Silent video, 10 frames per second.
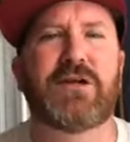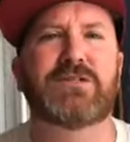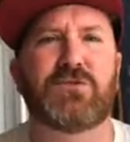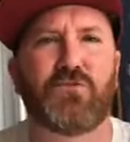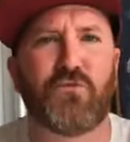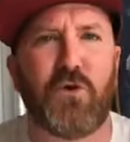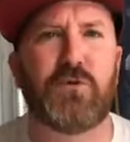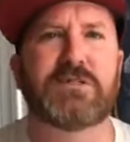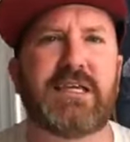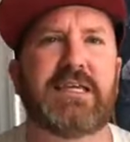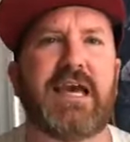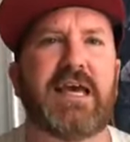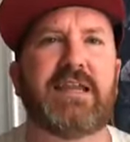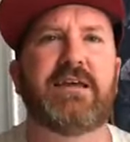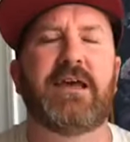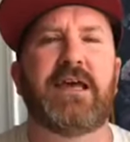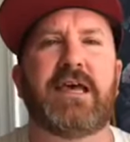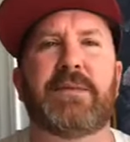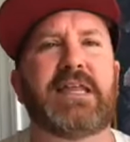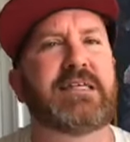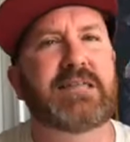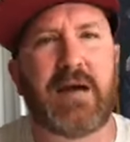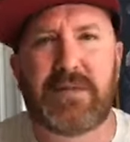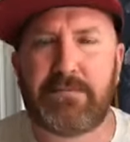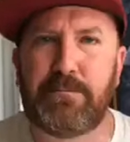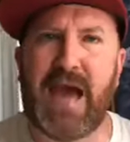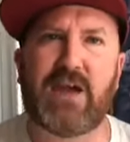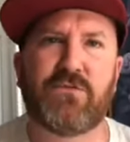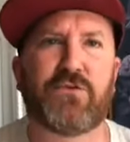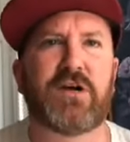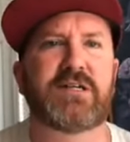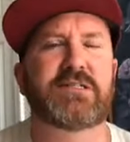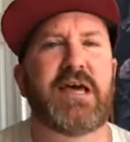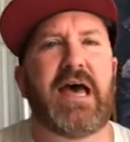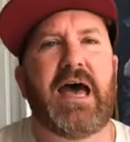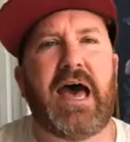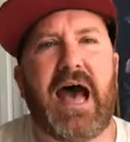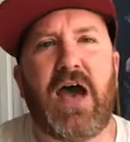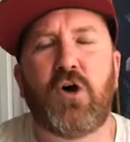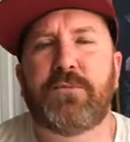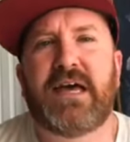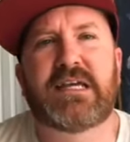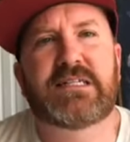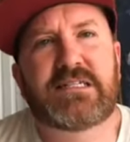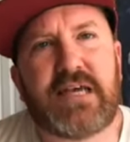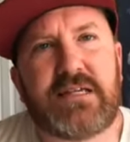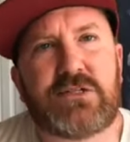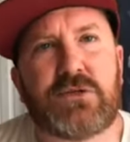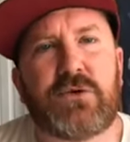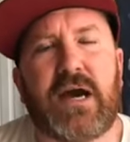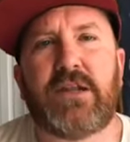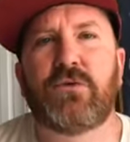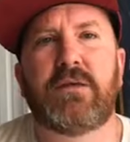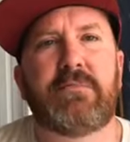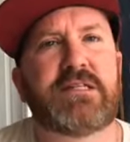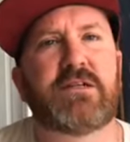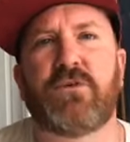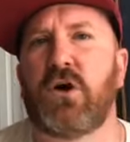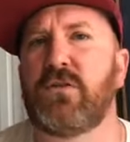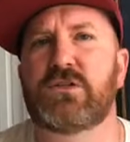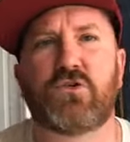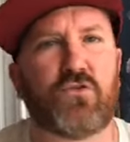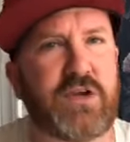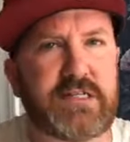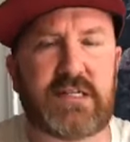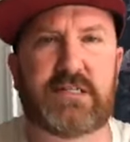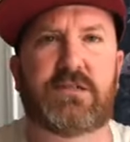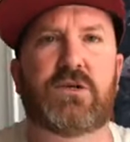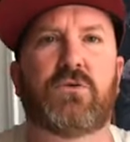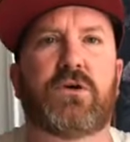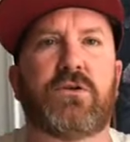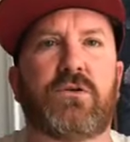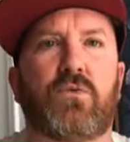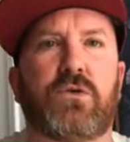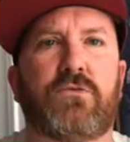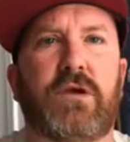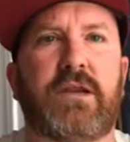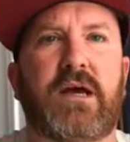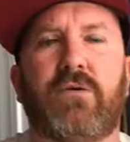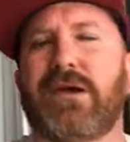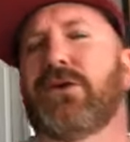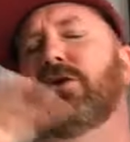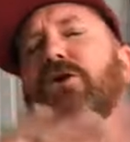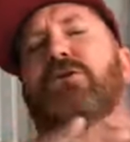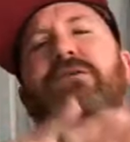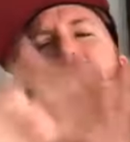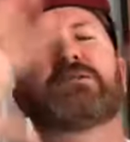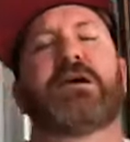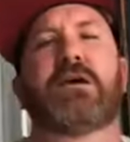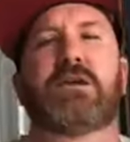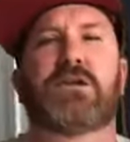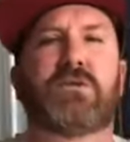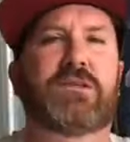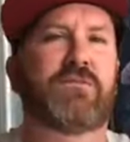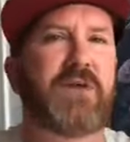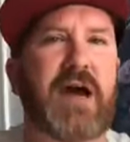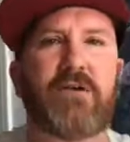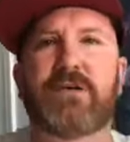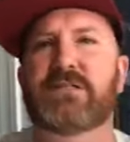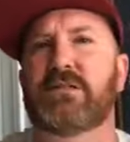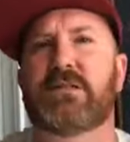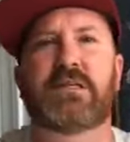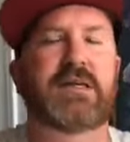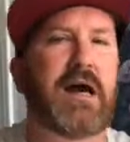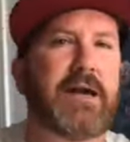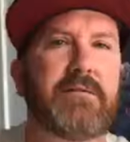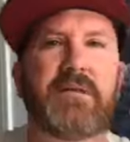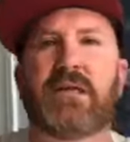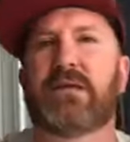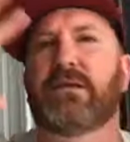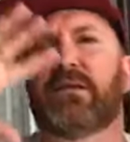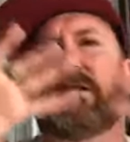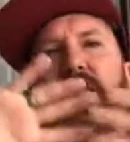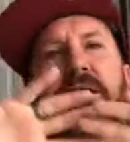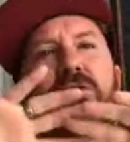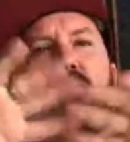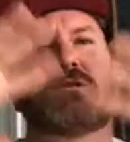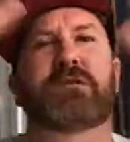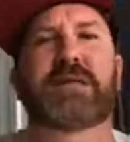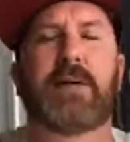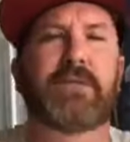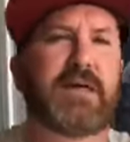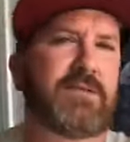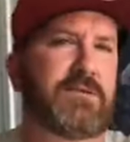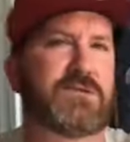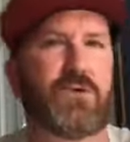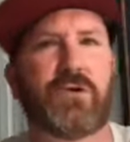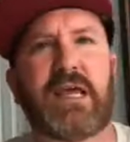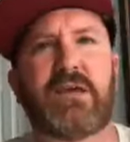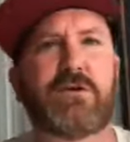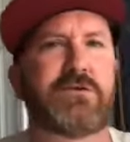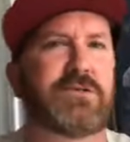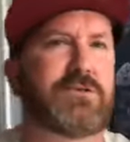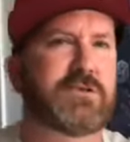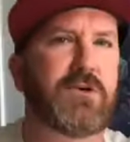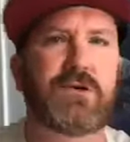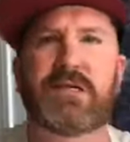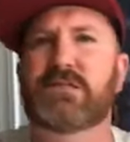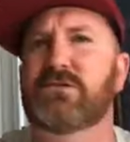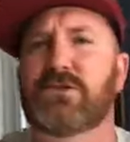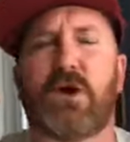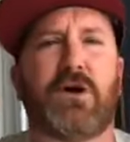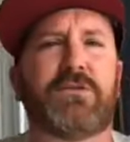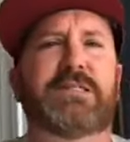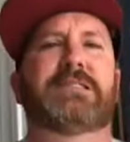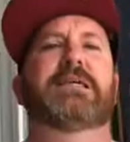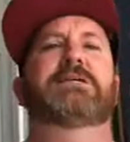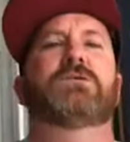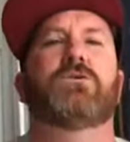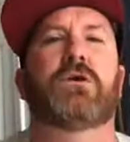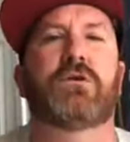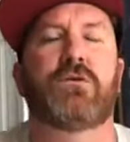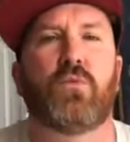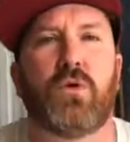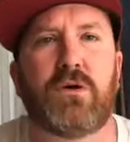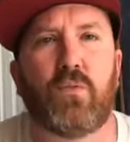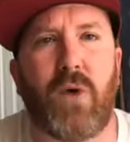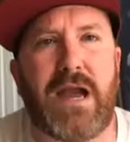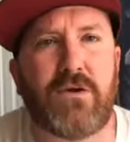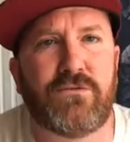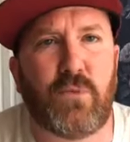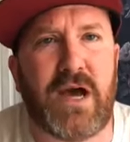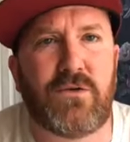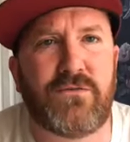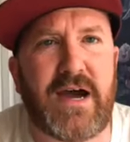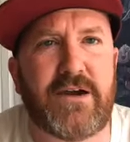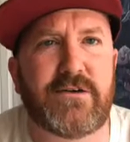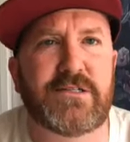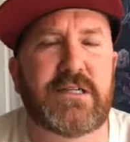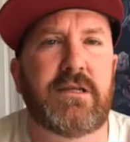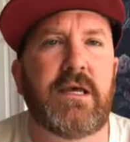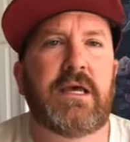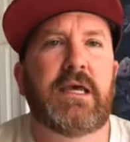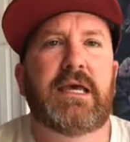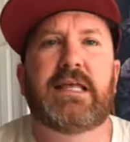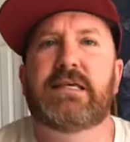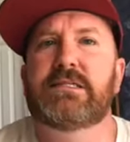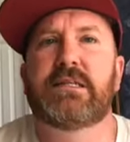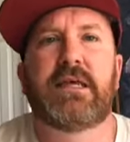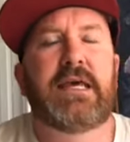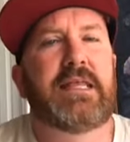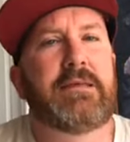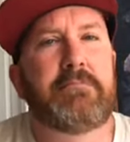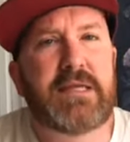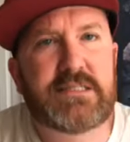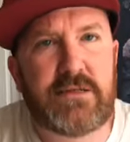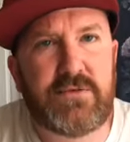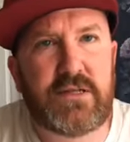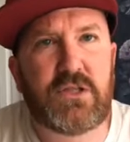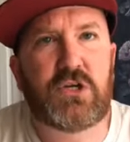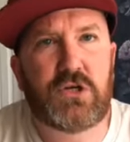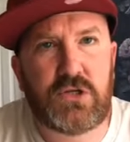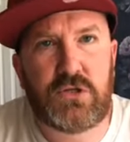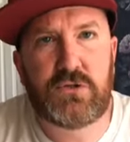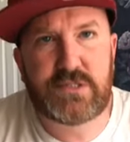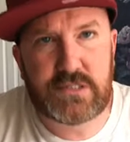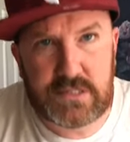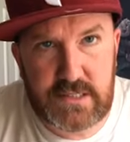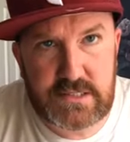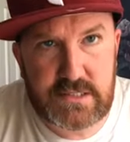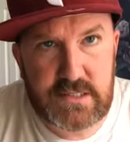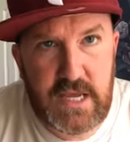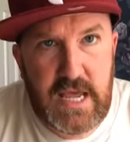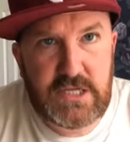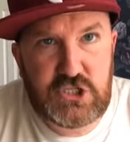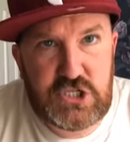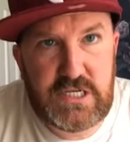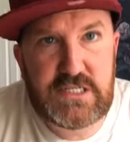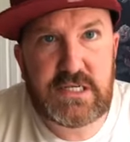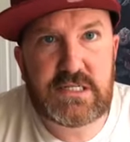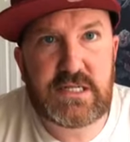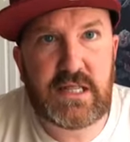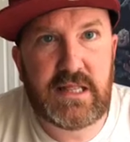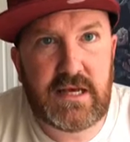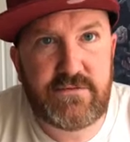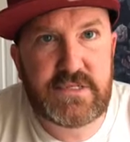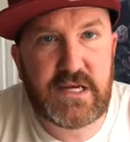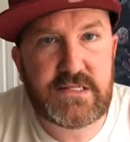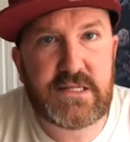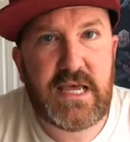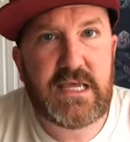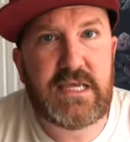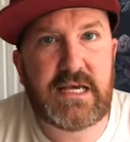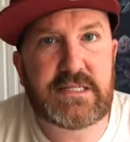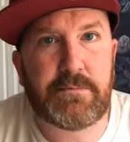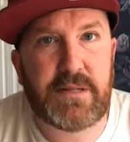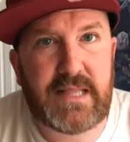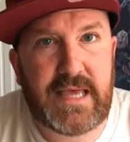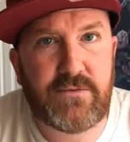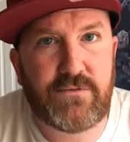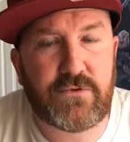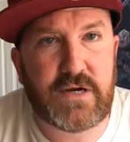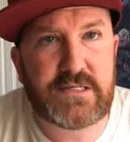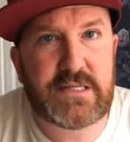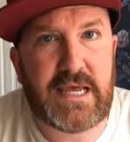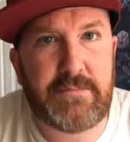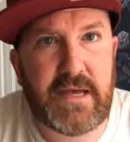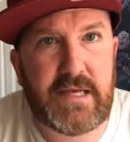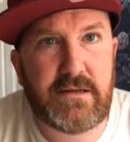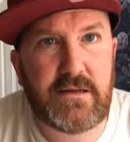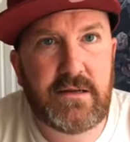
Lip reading: us, rose again, amen, he's coming back for us. I hope that excites you. I know in the midst of all this craziness that's going on in the world right now, we got all these, you know, we got the virus and the economy, and of course on top of that, there's tornadoes, there's locusts, there's all these things going on in the world, wildfires, and hey, listen, in the midst of it, the good news is this. Jesus loves us. He has a plan for us. Amen.